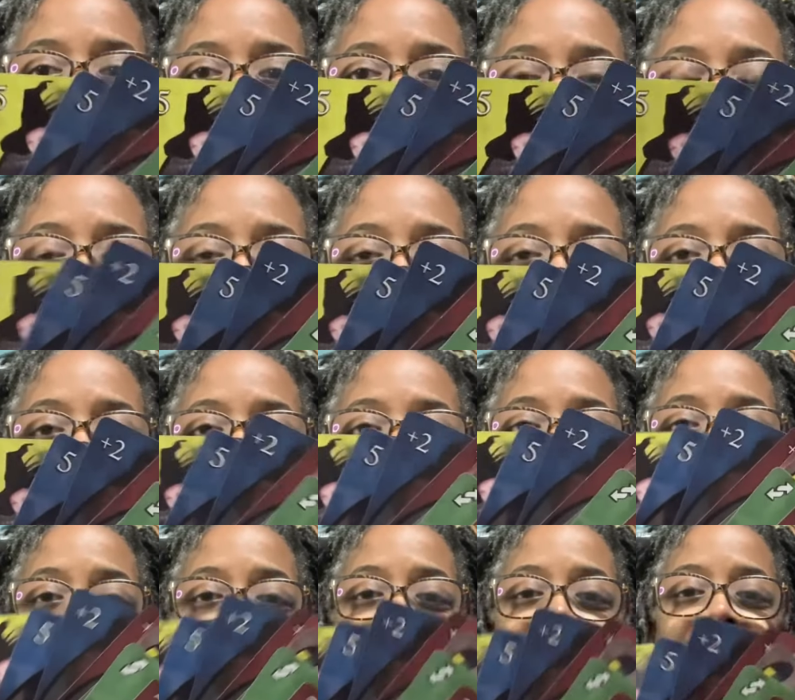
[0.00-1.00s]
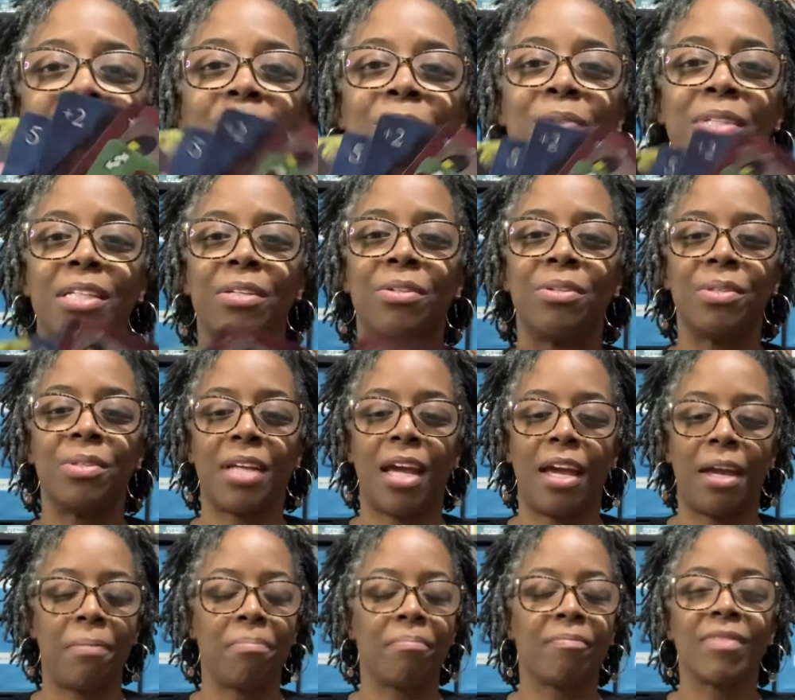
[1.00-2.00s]
Uno, but a really cool
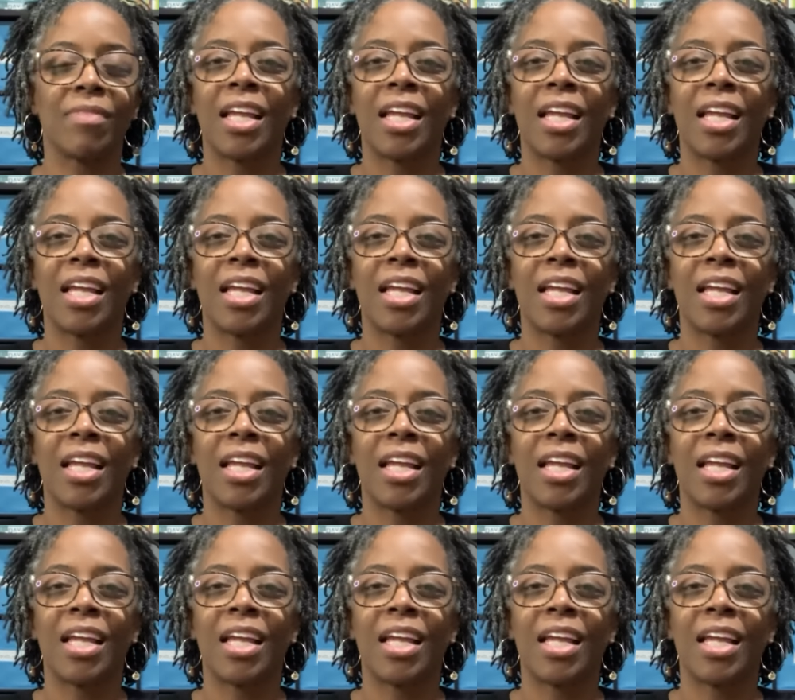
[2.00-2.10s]
game.